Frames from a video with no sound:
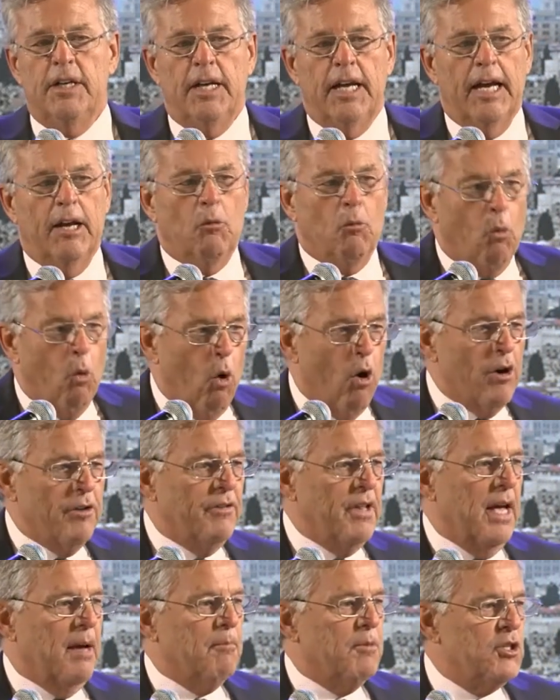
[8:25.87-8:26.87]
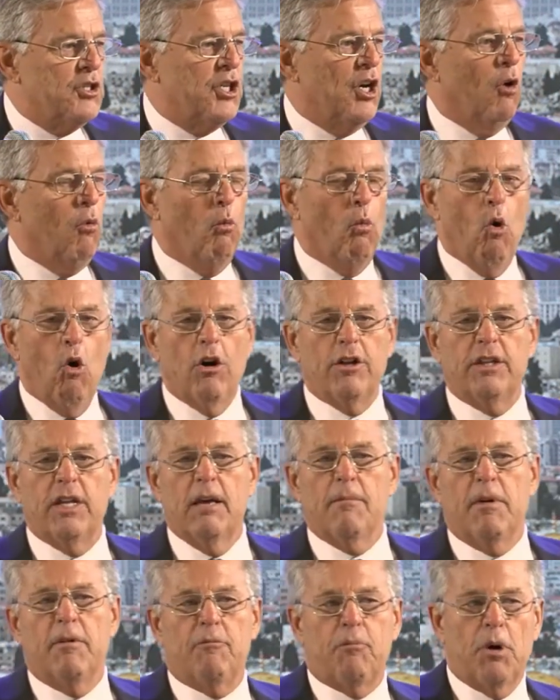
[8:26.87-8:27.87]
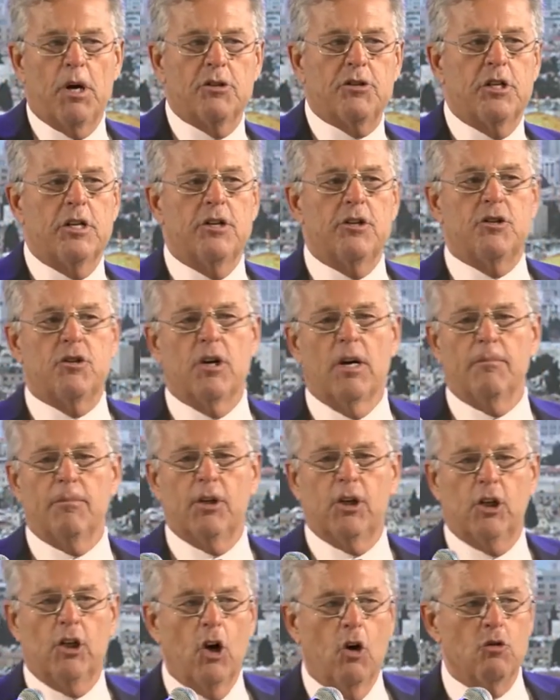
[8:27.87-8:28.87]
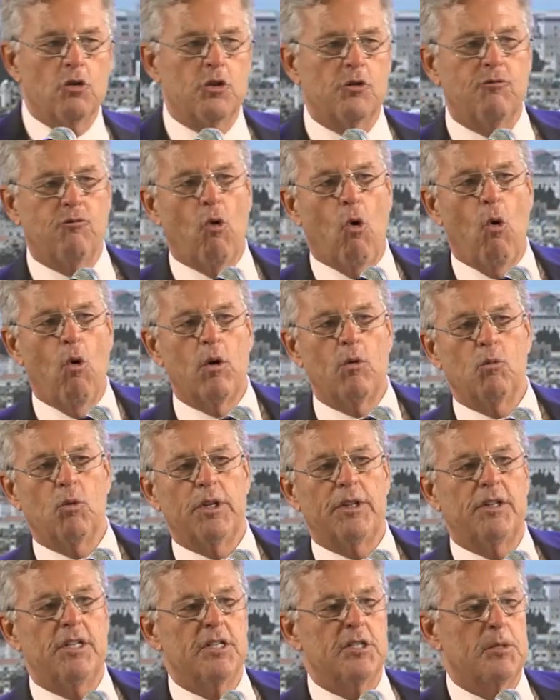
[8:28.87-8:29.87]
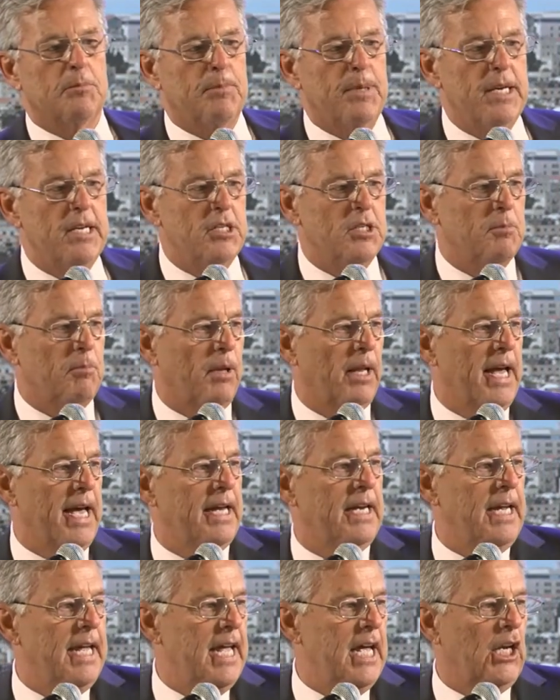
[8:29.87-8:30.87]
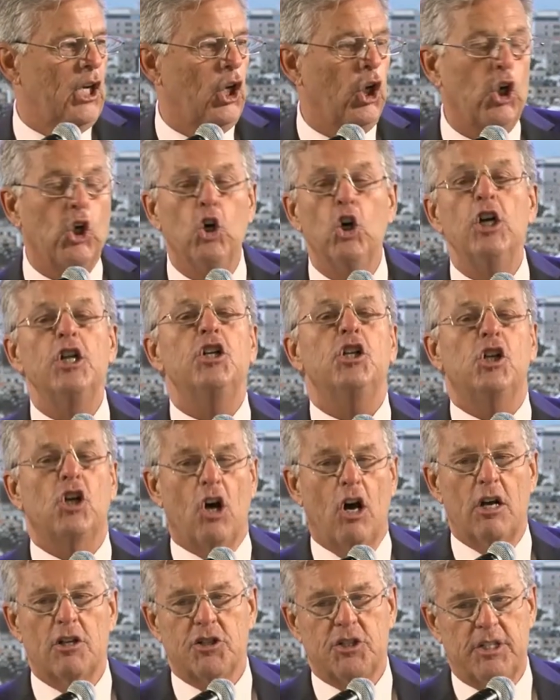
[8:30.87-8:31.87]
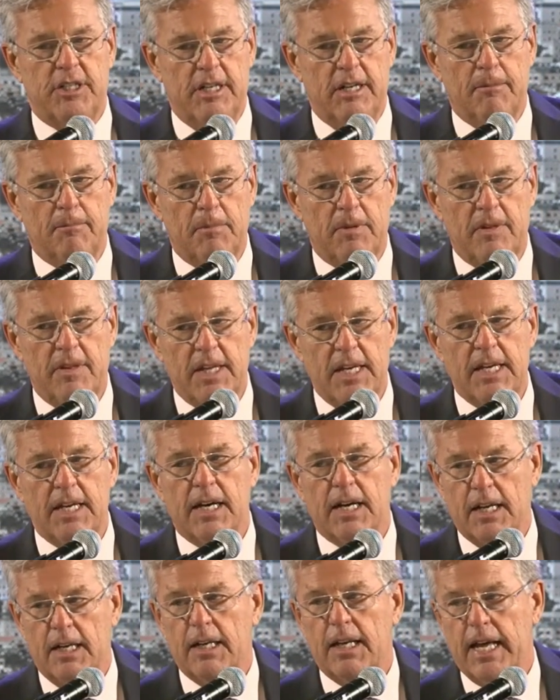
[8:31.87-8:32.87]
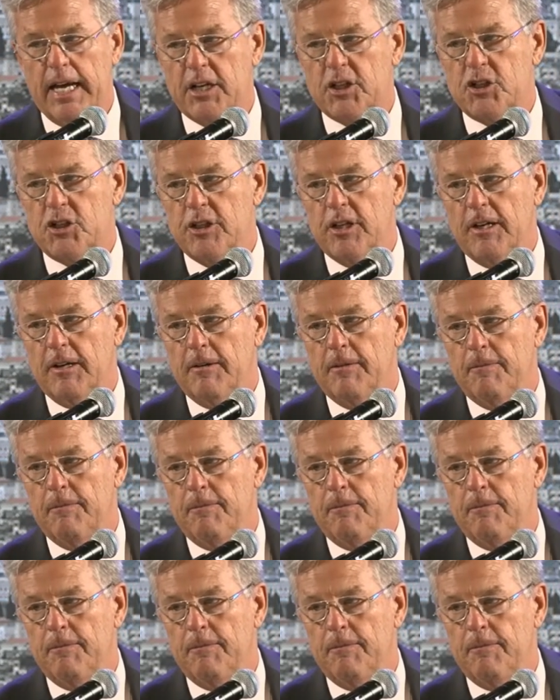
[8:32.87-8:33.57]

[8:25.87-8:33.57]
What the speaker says: and warned them. Michelle warned them, if President Trump goes forward with this peace plan, it could cost him the election.